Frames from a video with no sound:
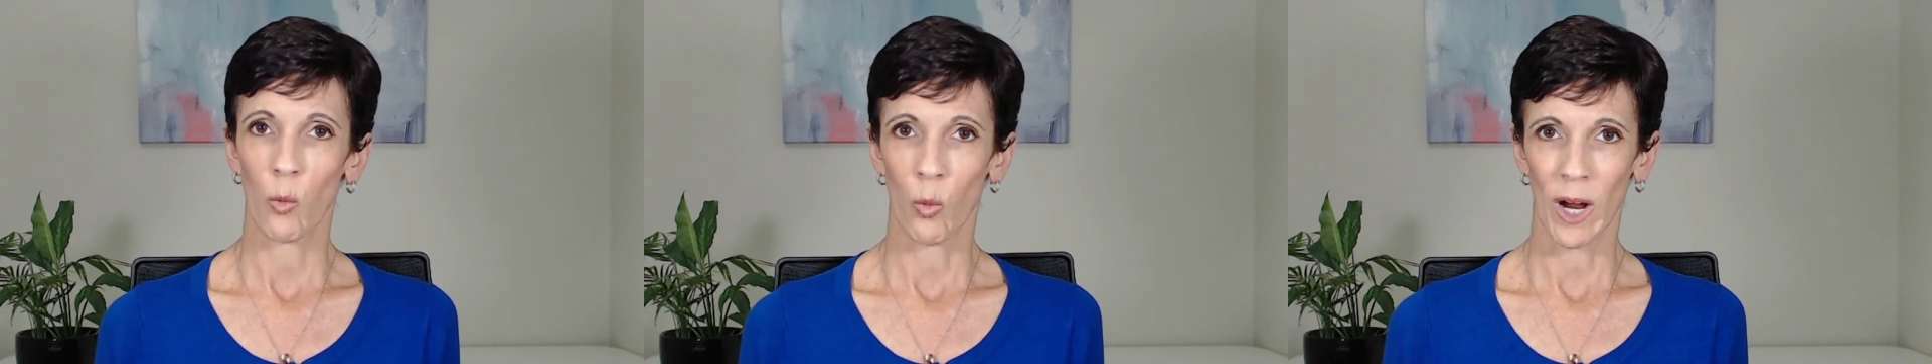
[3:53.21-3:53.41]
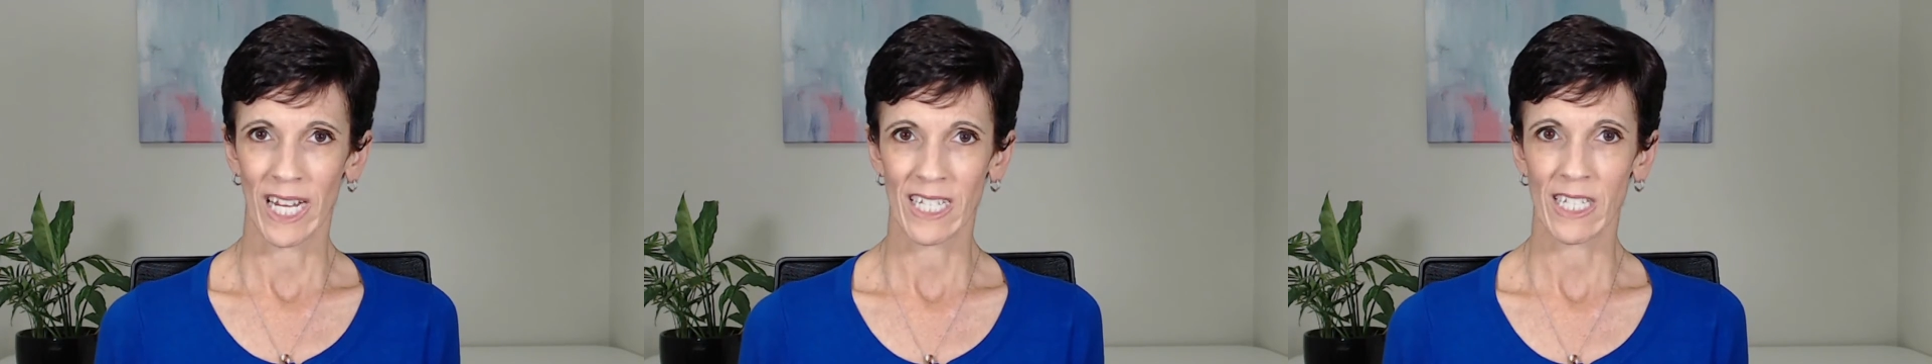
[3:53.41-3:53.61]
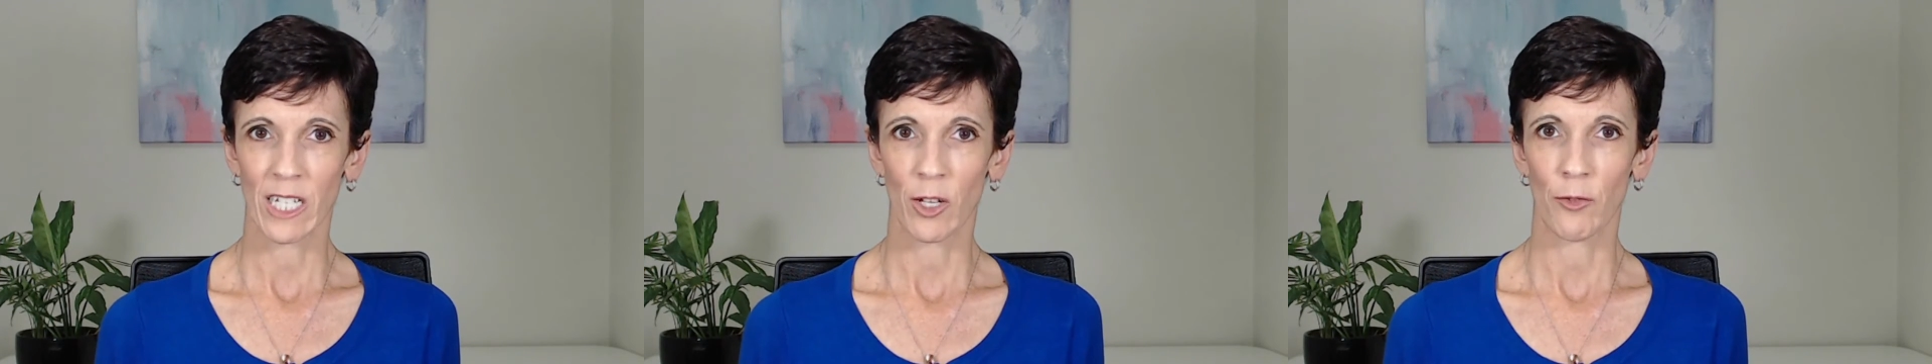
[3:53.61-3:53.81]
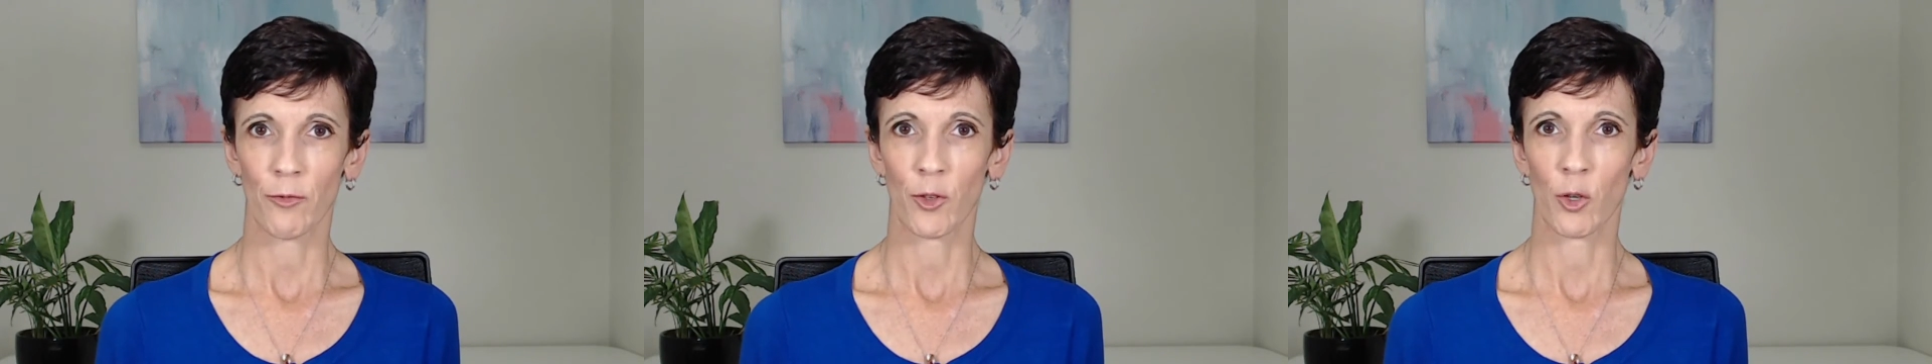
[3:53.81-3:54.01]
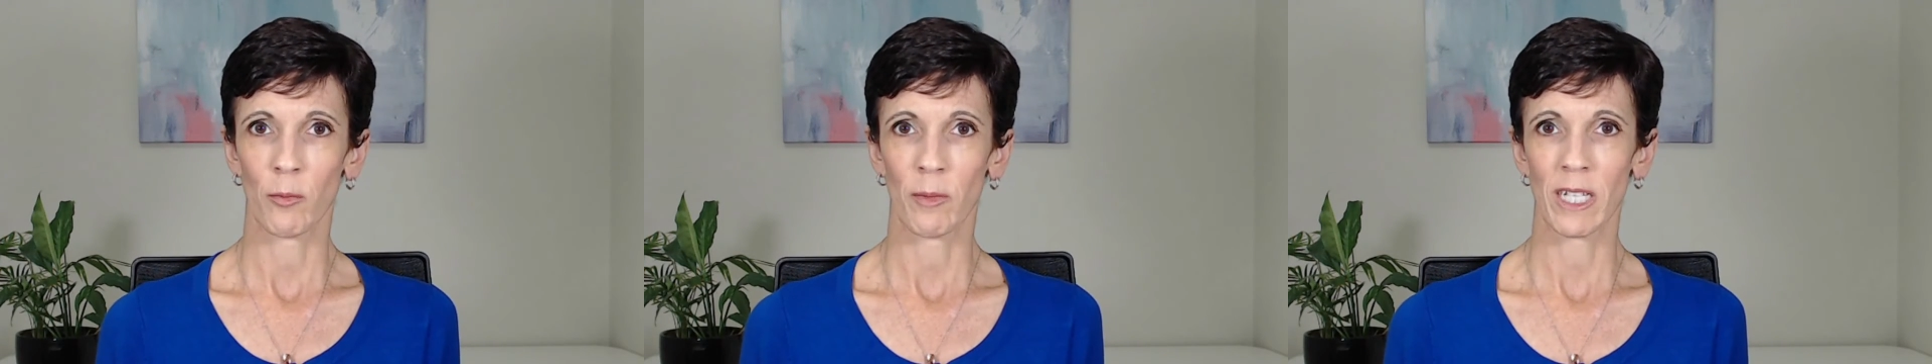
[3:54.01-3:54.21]
waiting a
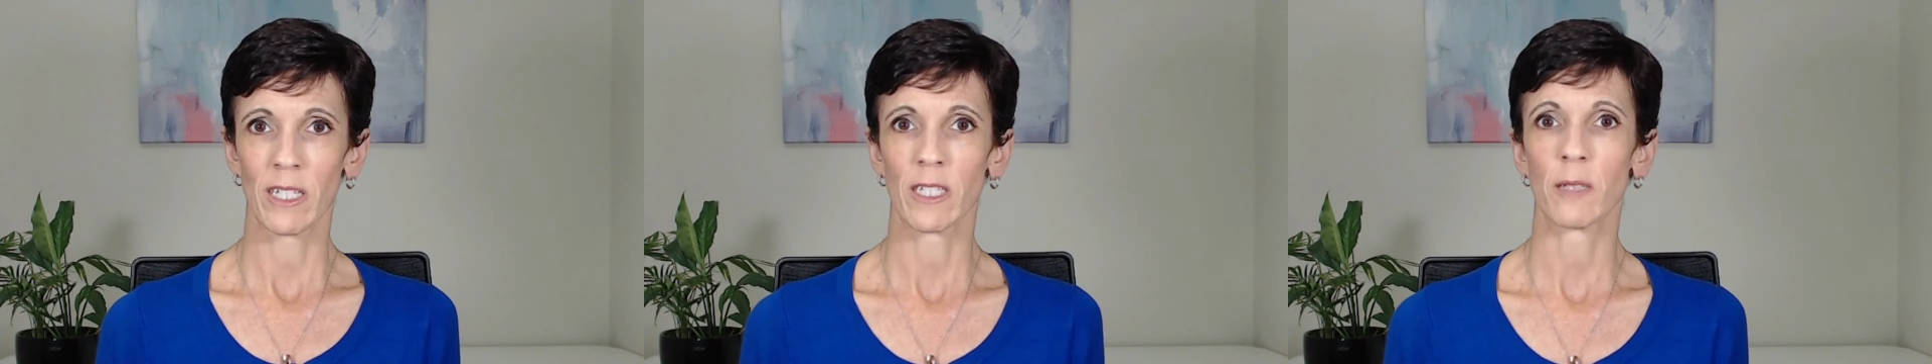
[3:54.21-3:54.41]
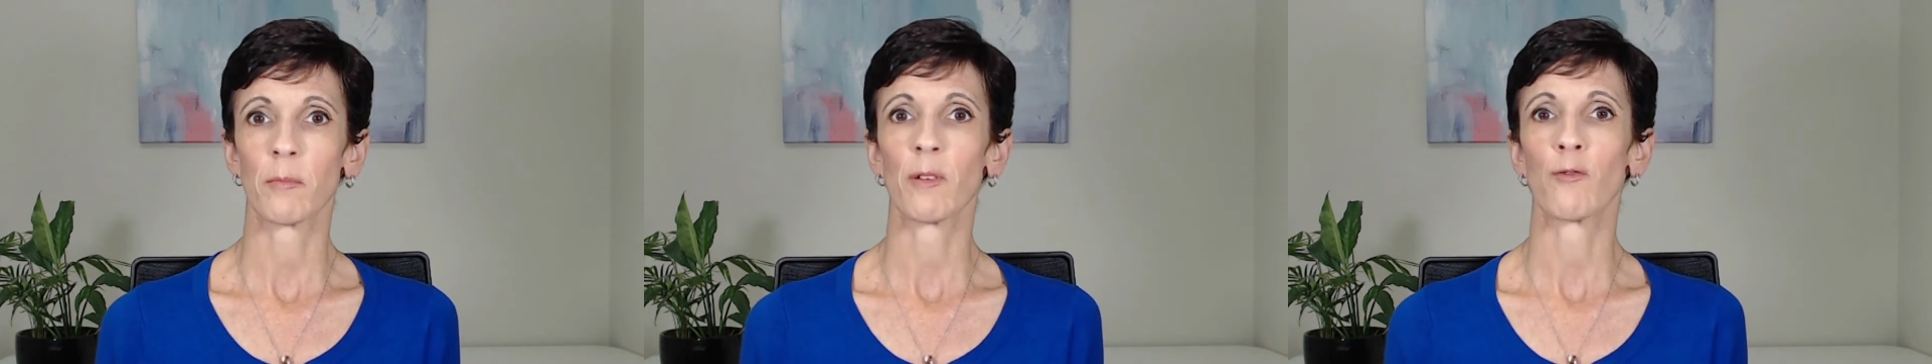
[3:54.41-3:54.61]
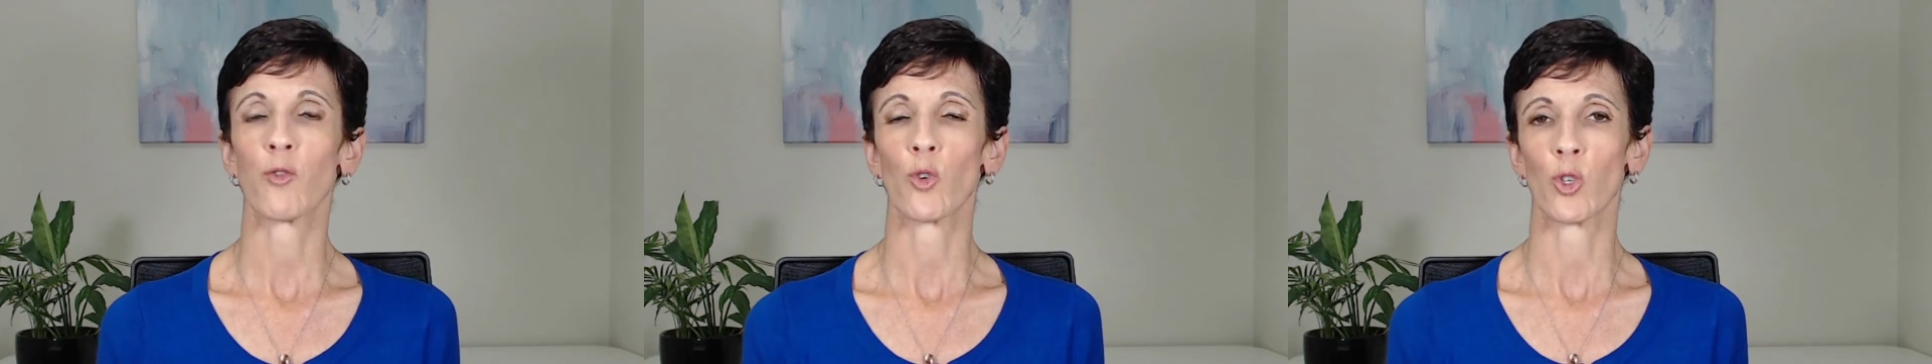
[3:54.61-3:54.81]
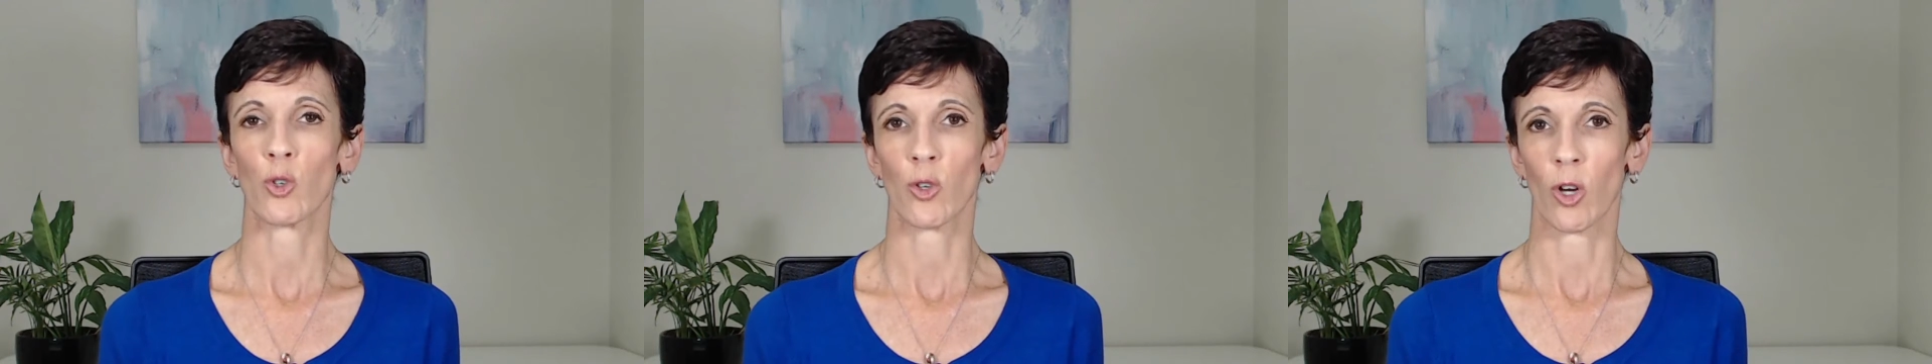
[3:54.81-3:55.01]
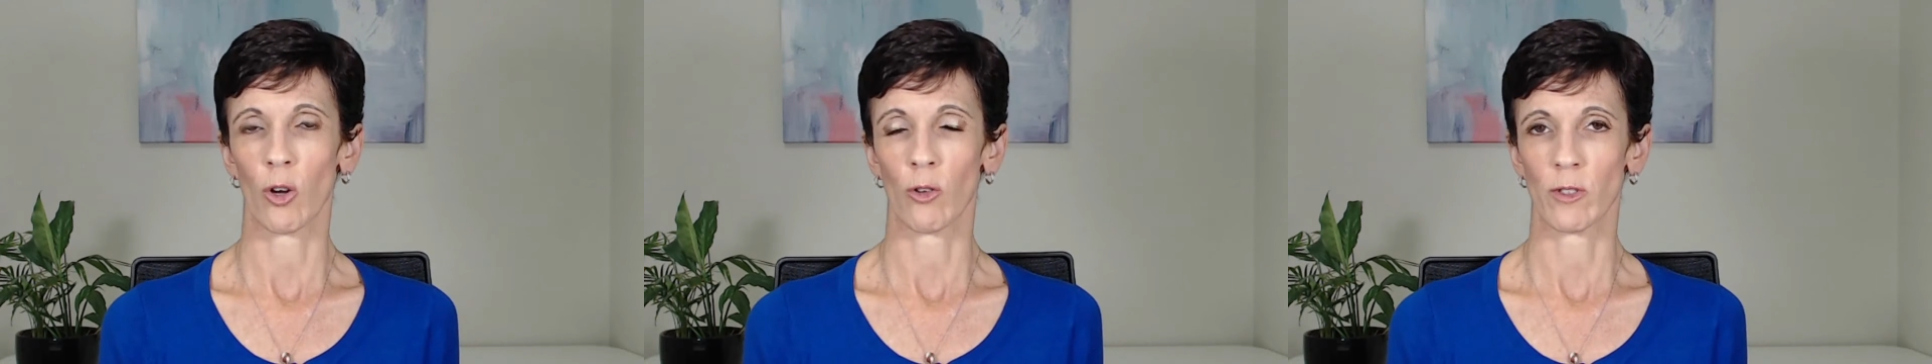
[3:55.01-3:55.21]
few minutes before
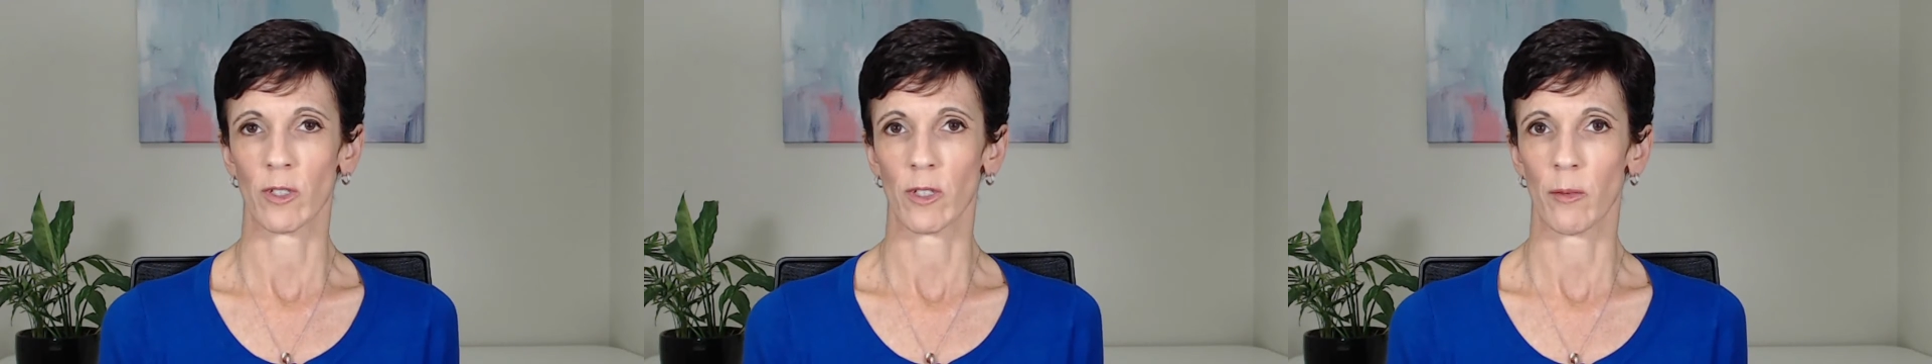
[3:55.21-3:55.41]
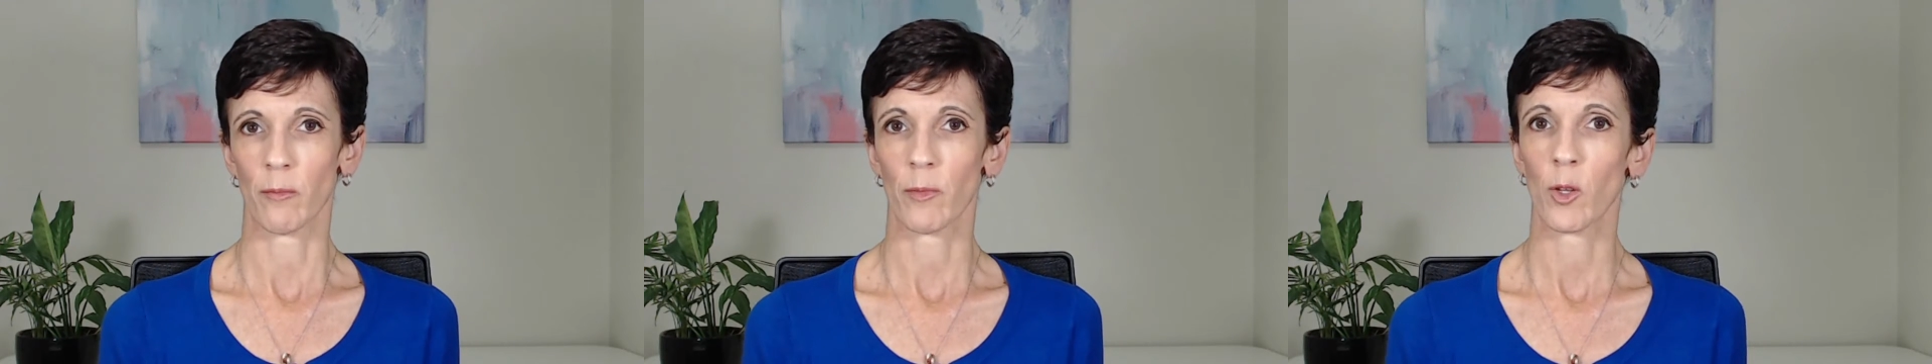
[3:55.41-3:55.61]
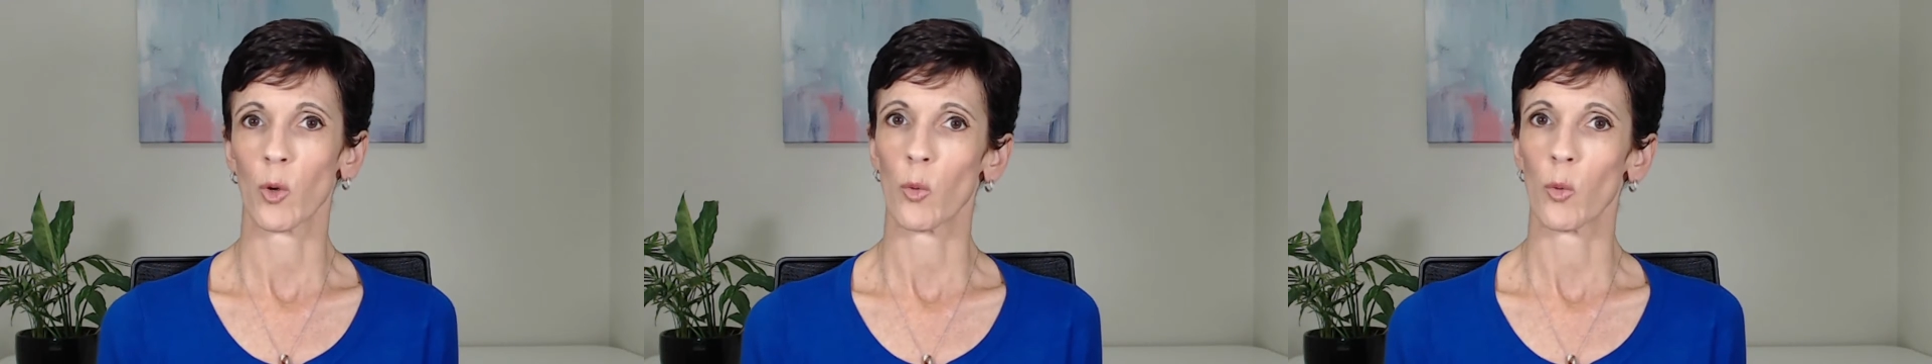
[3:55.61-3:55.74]
you go to them.